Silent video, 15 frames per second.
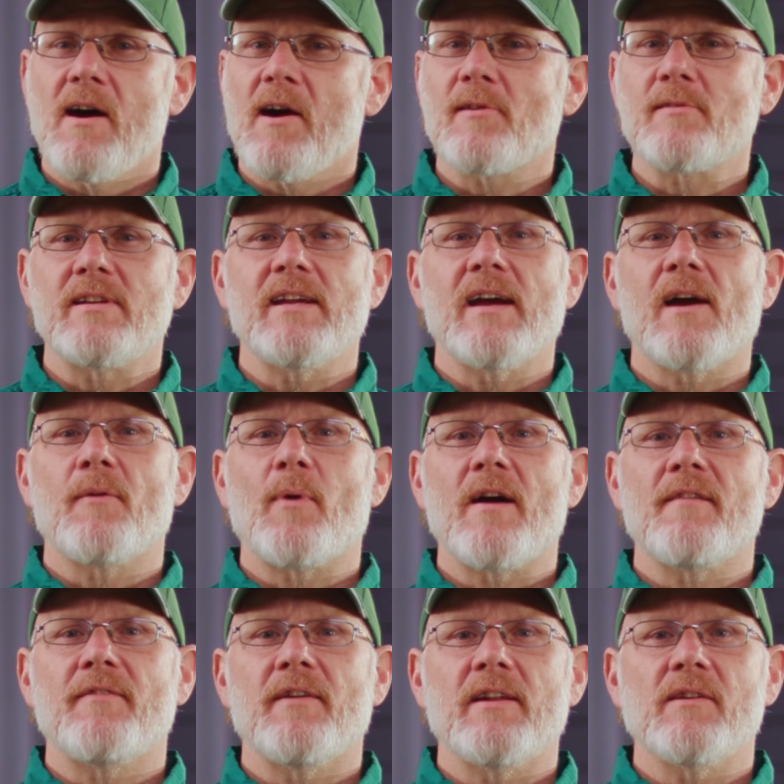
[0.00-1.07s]
Our
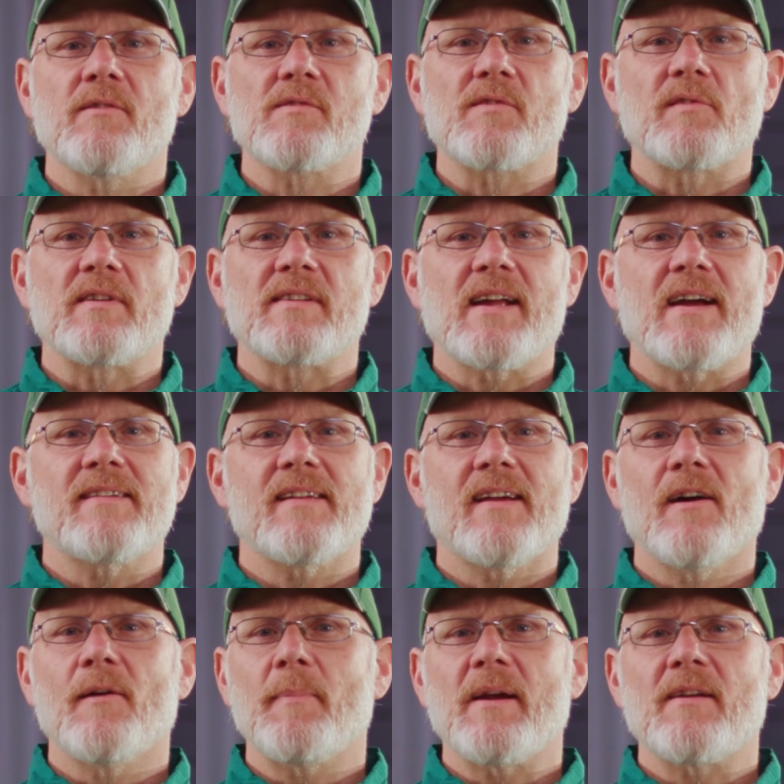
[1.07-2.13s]
DIY videos are designed to
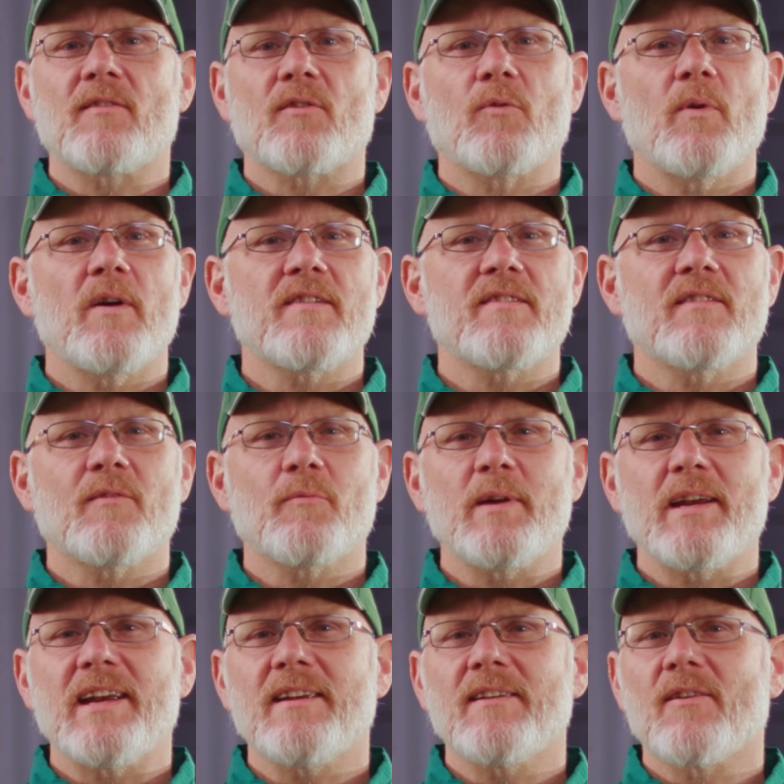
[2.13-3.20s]
help answer questions
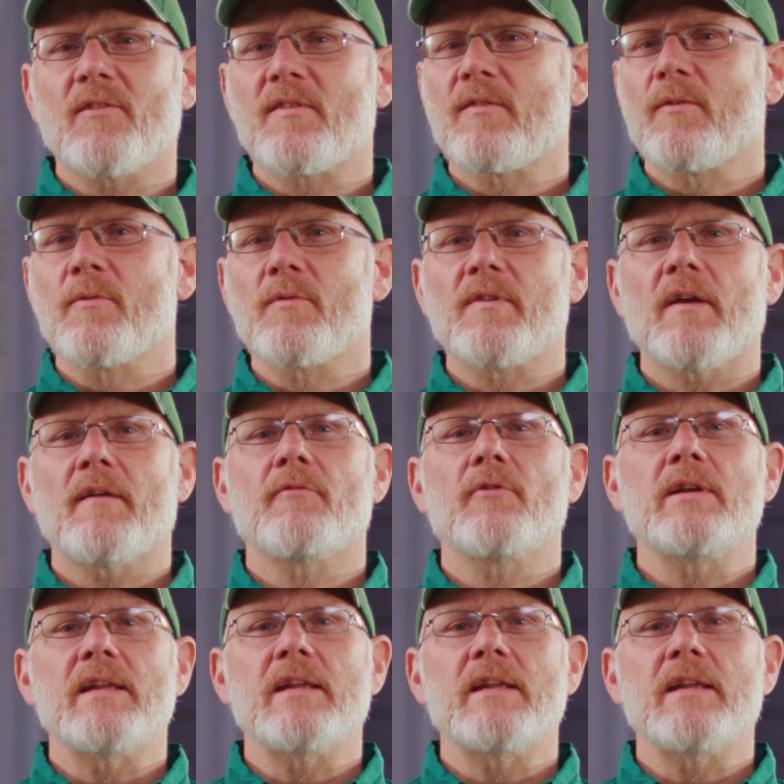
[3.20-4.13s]
we get in our stores every